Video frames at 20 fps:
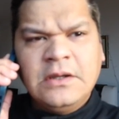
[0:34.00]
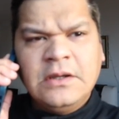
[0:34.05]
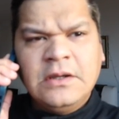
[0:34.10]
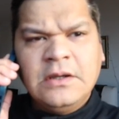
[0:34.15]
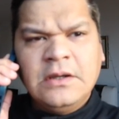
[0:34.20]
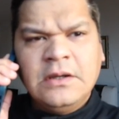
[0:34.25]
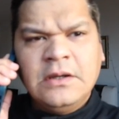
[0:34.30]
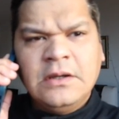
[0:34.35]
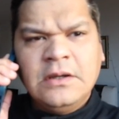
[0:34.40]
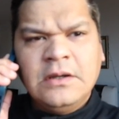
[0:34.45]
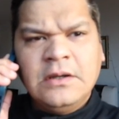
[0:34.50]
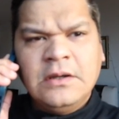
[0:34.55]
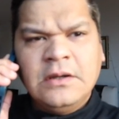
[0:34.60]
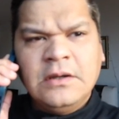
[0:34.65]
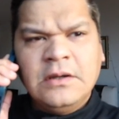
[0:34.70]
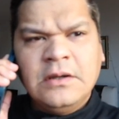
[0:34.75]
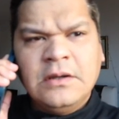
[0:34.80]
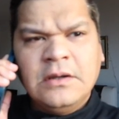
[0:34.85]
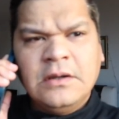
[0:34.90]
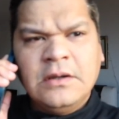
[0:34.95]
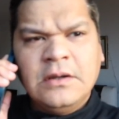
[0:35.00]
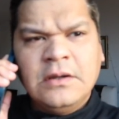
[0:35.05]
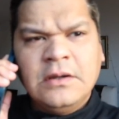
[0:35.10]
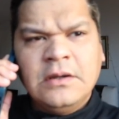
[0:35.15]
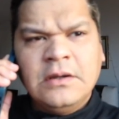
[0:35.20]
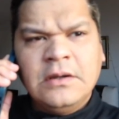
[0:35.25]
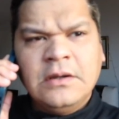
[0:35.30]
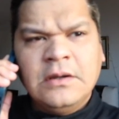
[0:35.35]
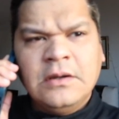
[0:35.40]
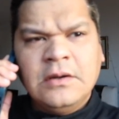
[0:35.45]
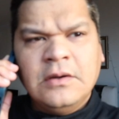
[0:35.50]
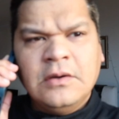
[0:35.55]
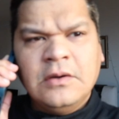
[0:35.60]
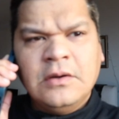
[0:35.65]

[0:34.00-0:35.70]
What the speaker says: No one is speaking in this clip.